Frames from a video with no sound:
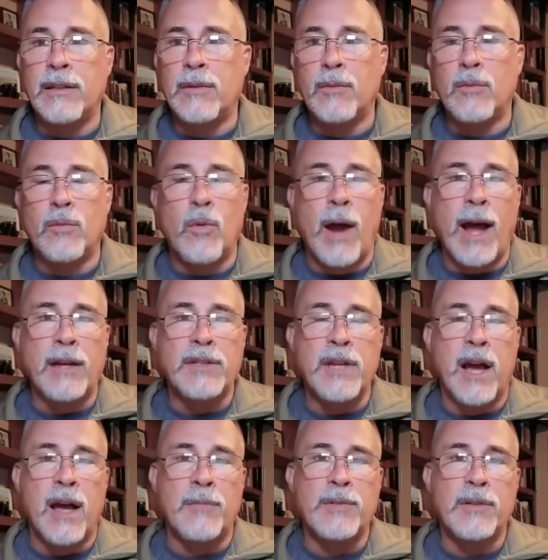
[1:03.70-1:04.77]
whack
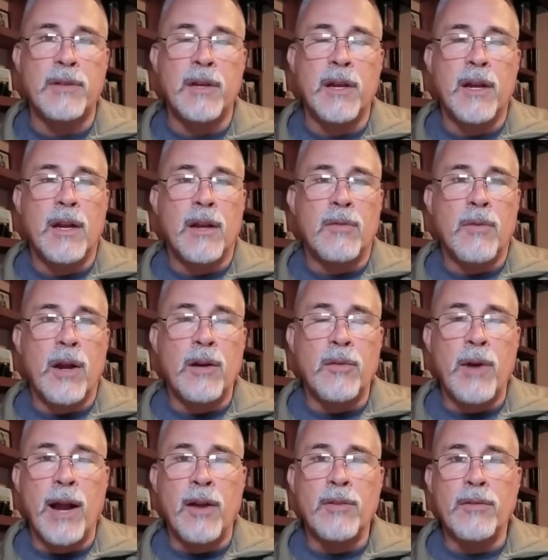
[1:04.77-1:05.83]
jobs running
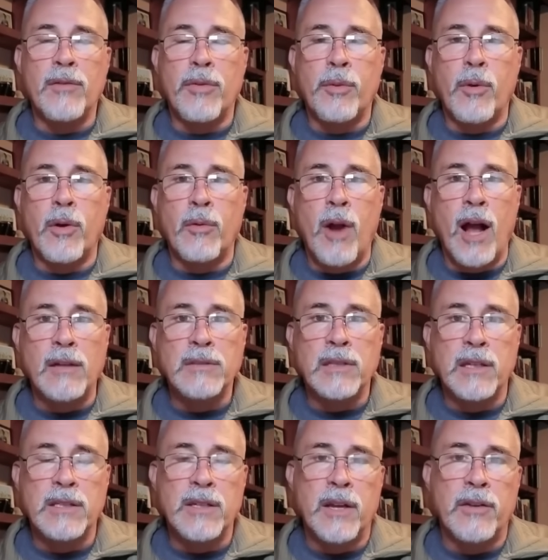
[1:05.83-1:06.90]
around throwing rocks at
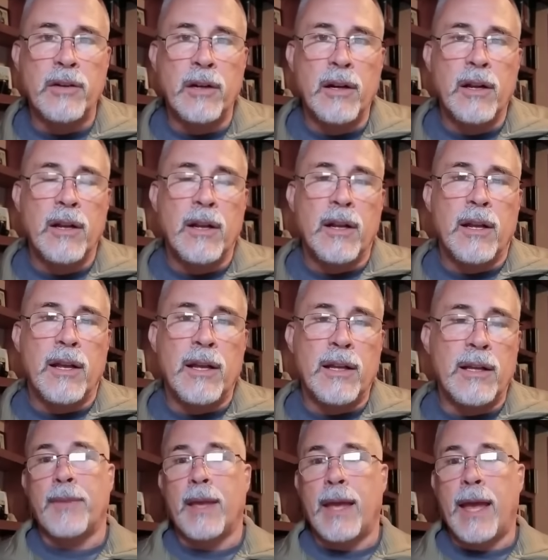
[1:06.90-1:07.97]
each other.
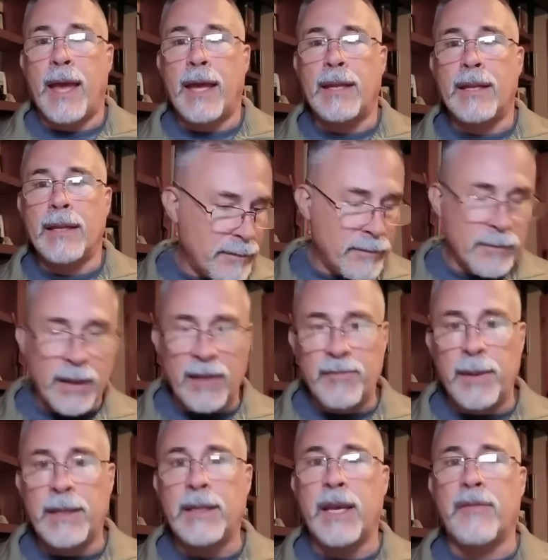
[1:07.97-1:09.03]
And they've
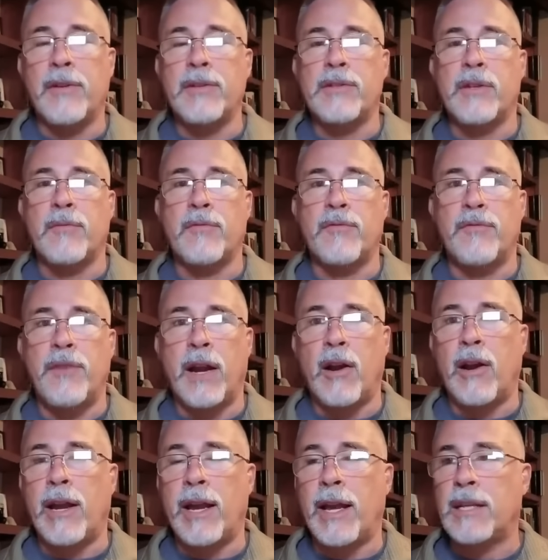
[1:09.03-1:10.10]
been given some
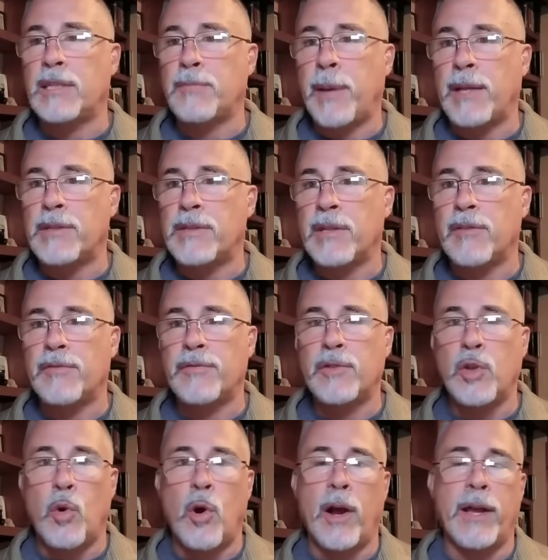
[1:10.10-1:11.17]
very expensive
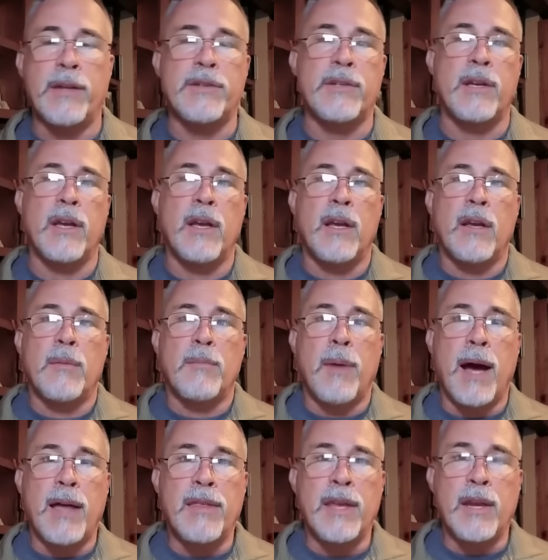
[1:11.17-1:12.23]
toys
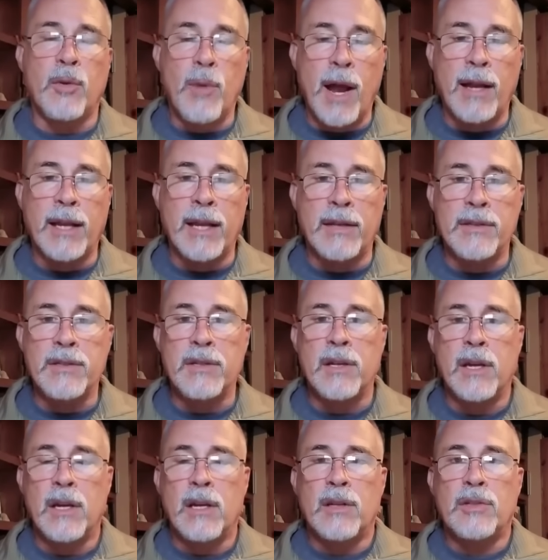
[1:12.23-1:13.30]
by the Iranians
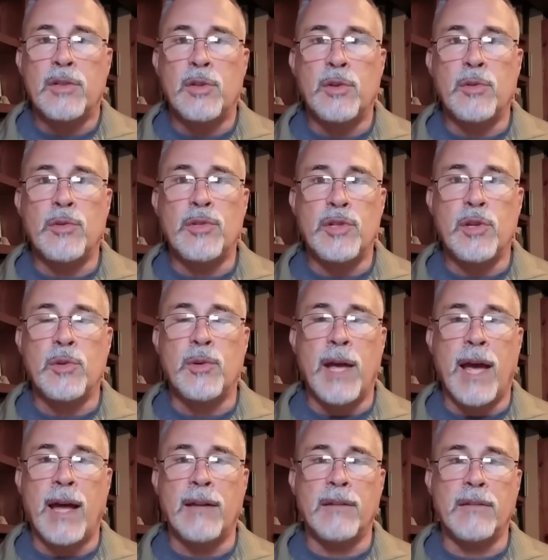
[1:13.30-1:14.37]
to shoot
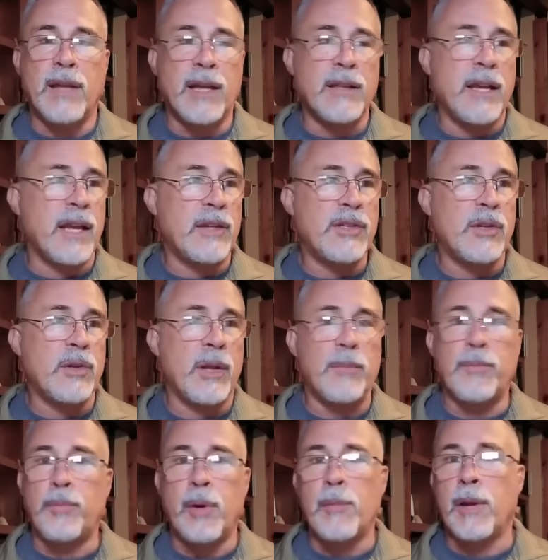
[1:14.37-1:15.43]
at, and they shoot
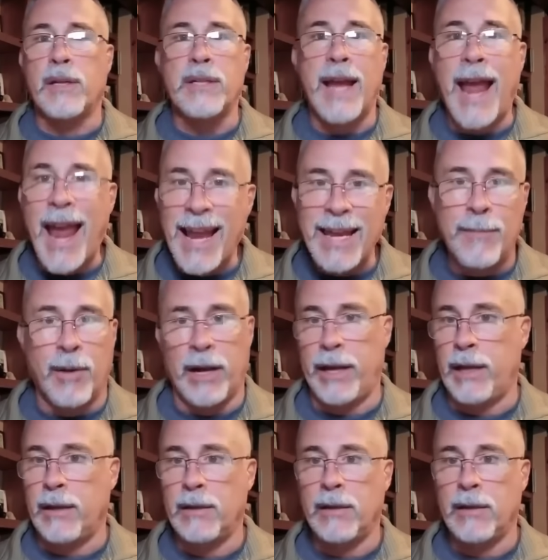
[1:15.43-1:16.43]
at pretty much anybody.